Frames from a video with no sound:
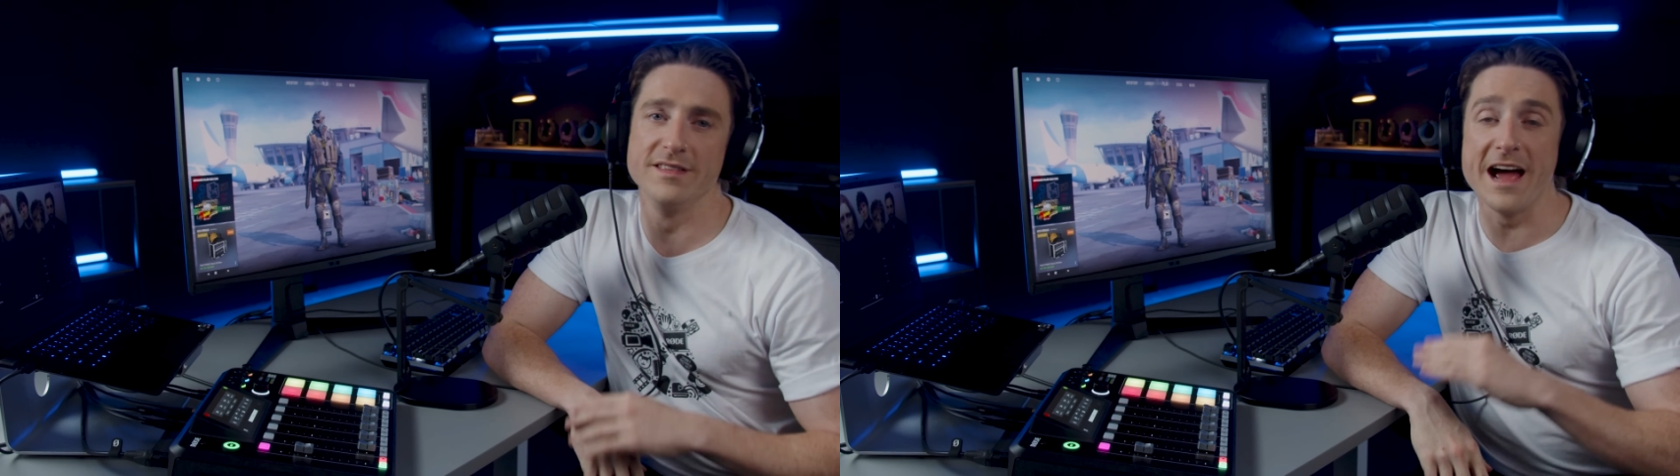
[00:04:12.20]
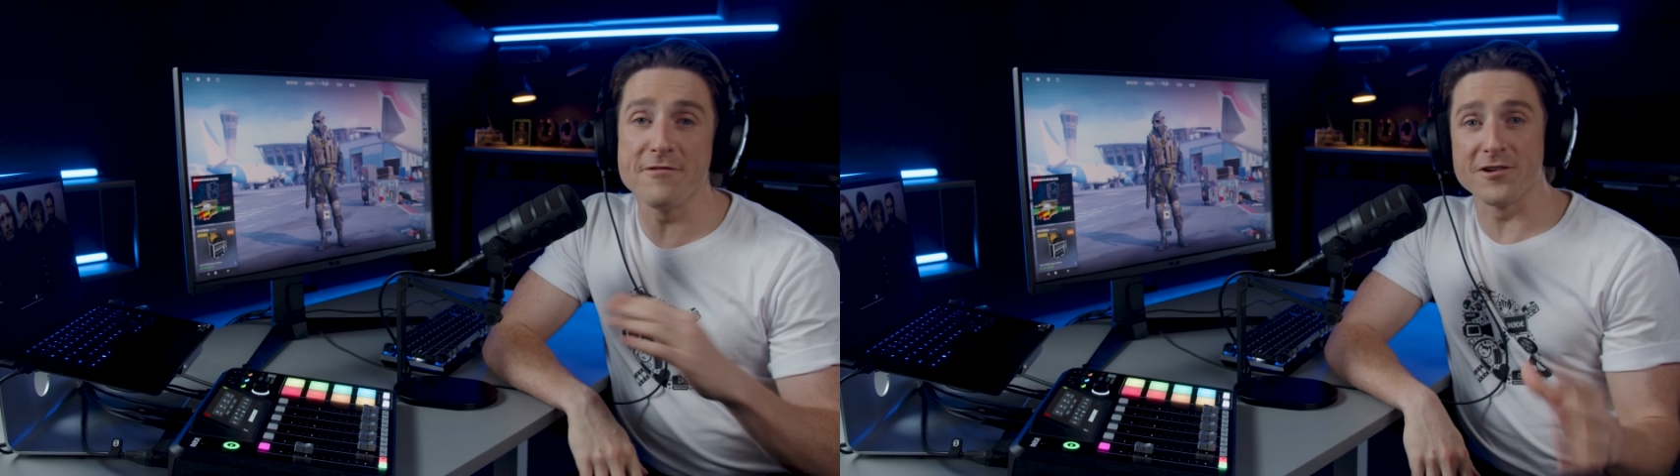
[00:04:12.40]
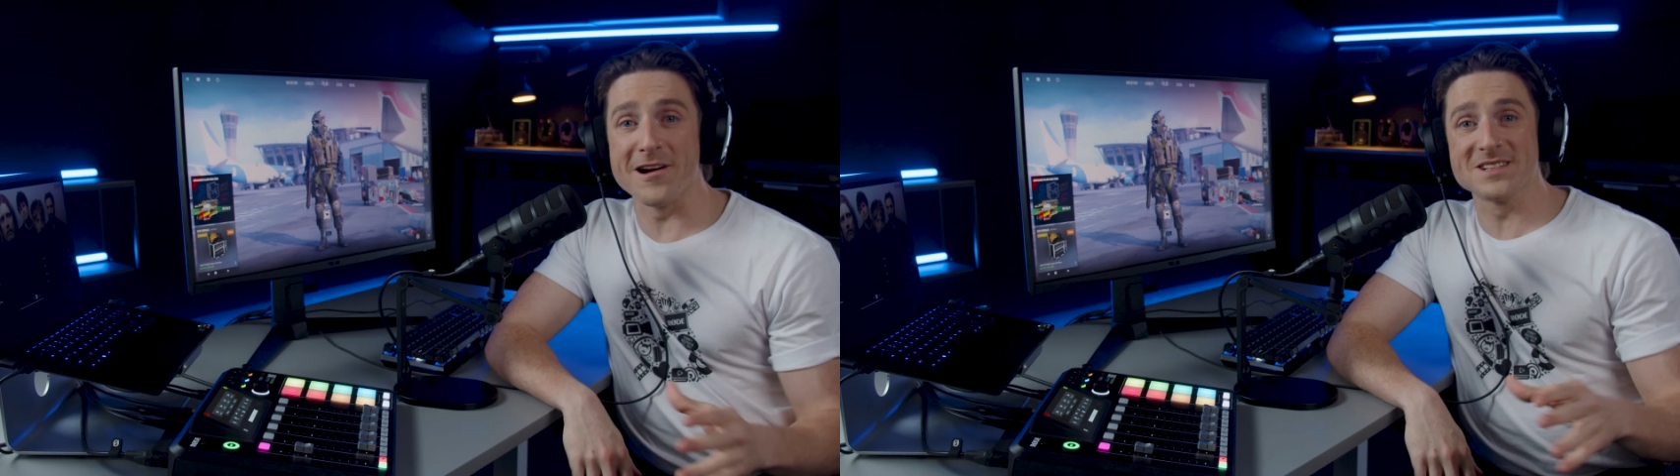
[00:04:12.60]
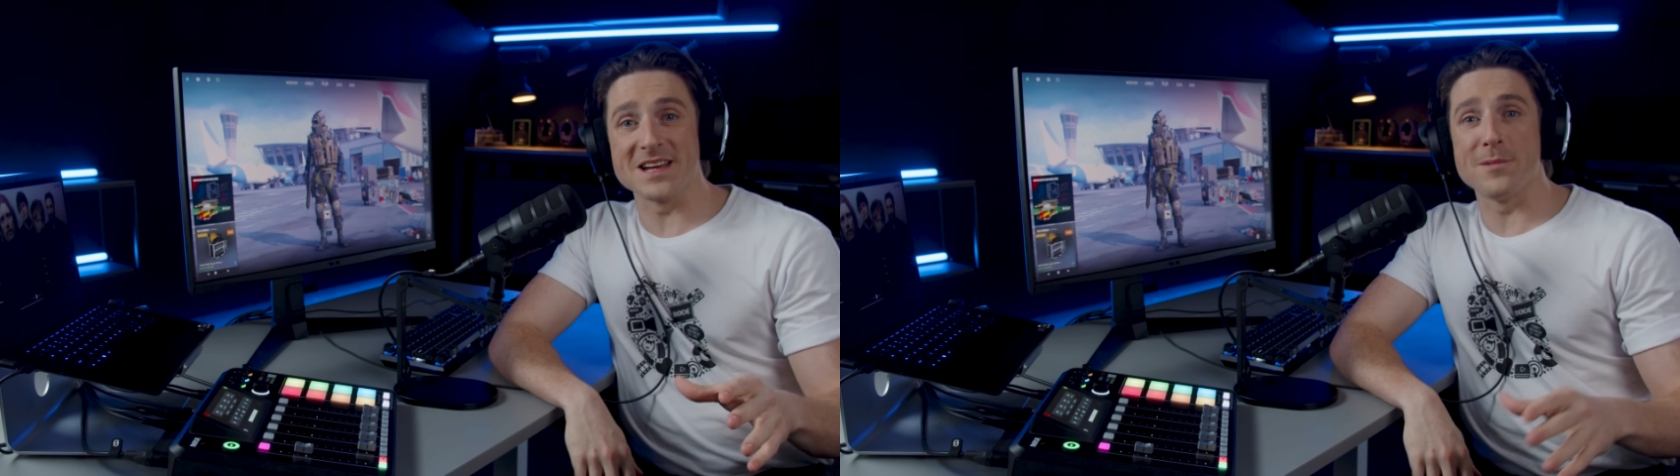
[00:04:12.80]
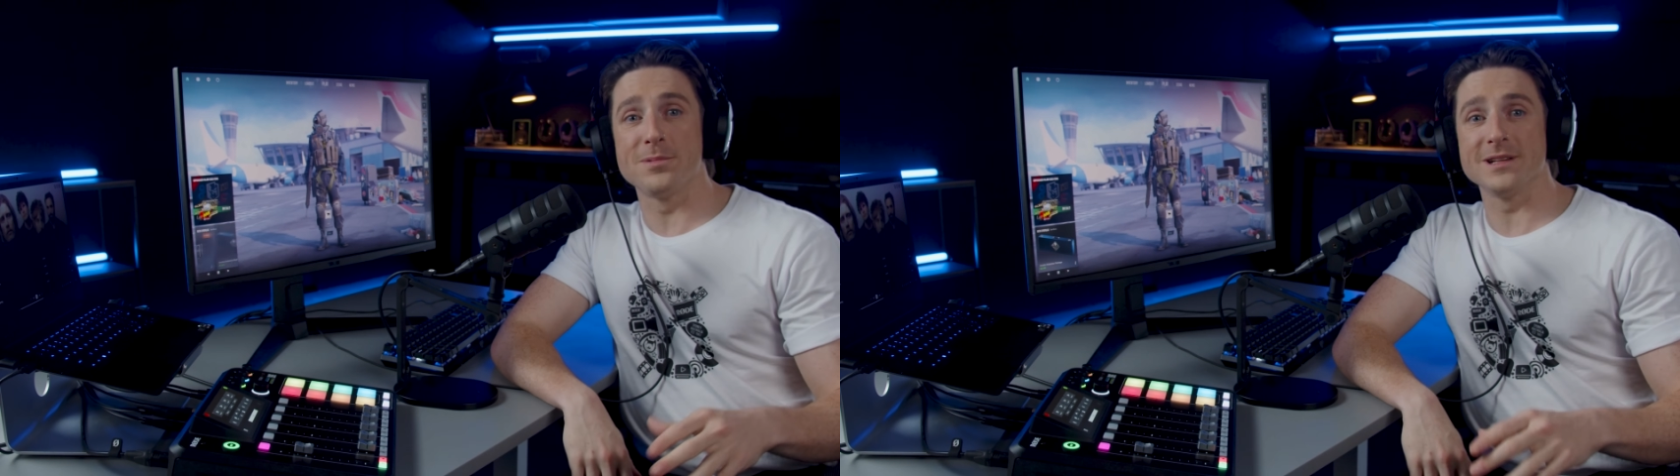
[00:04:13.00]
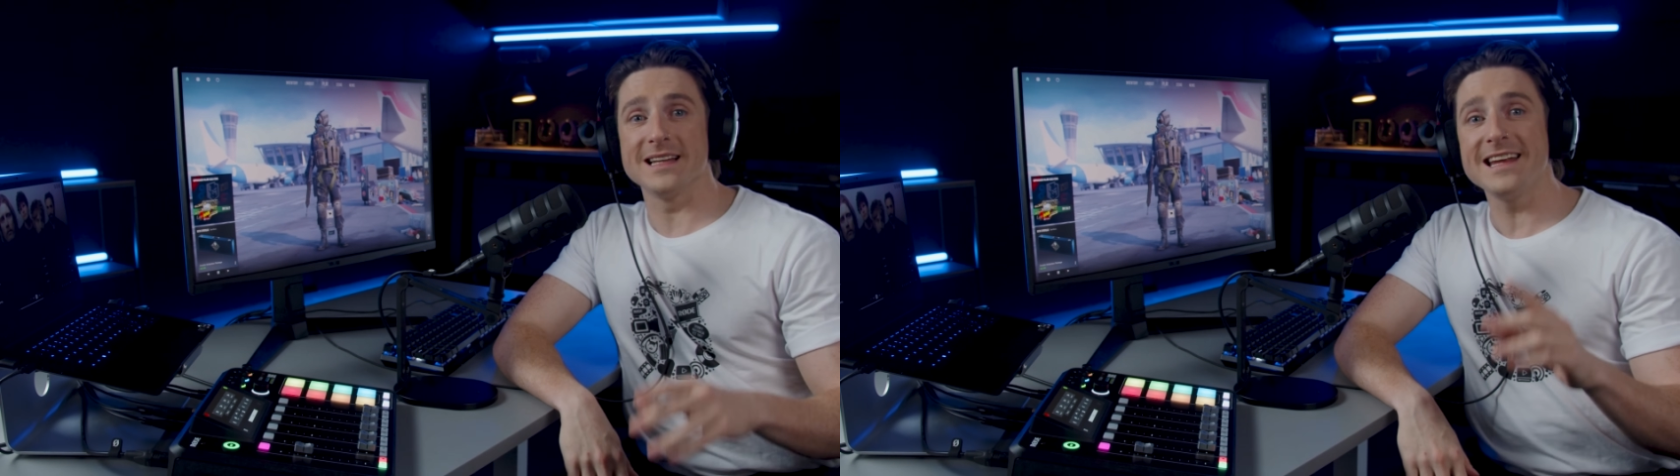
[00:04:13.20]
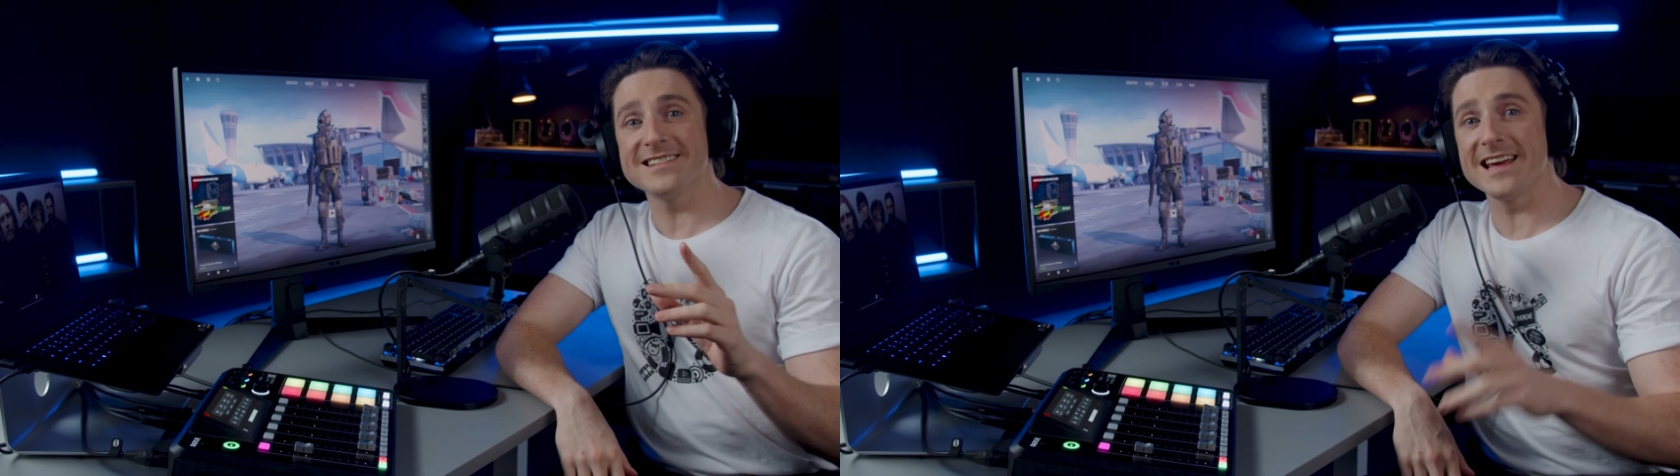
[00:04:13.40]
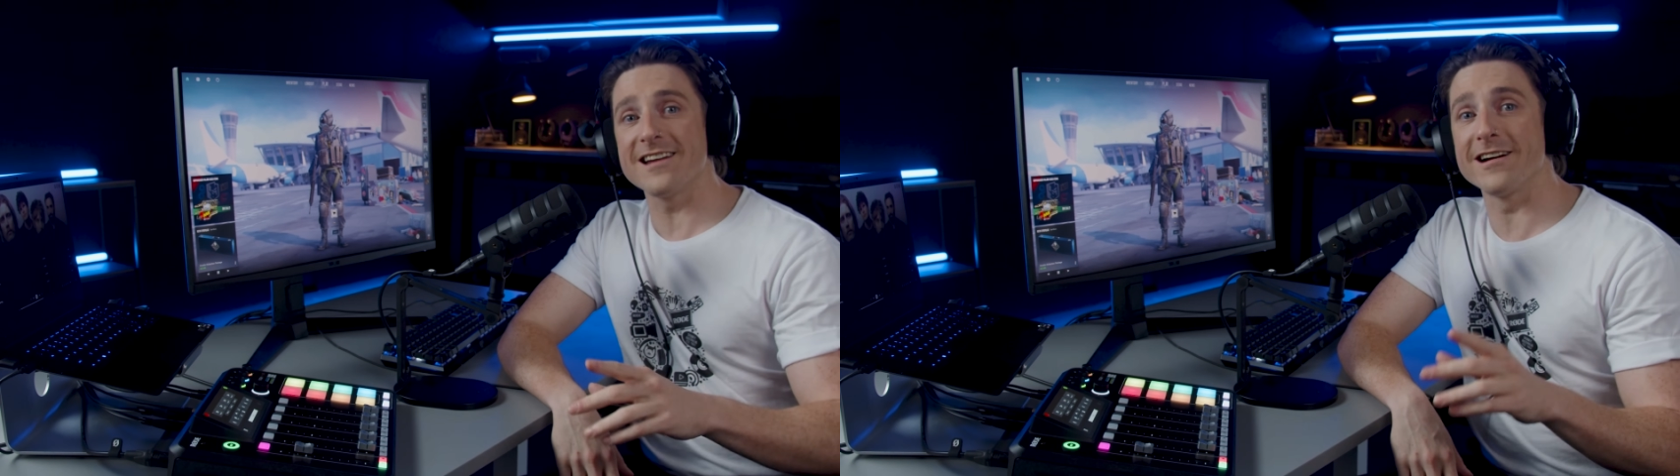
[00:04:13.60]
Now for our example,
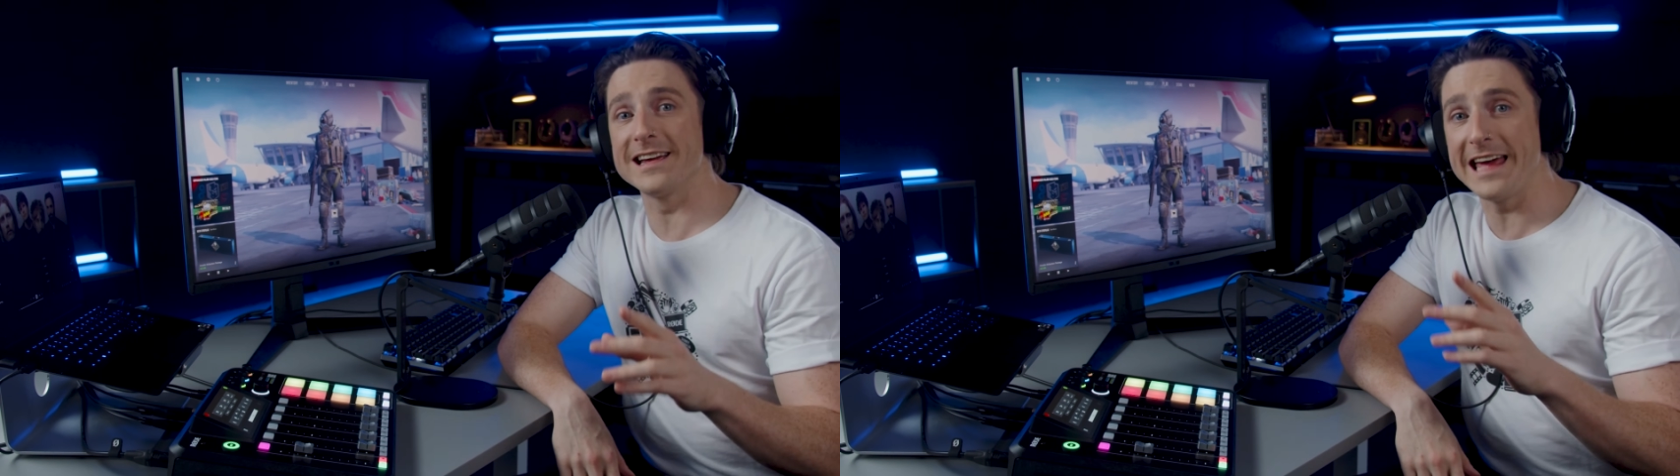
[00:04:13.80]
let's get our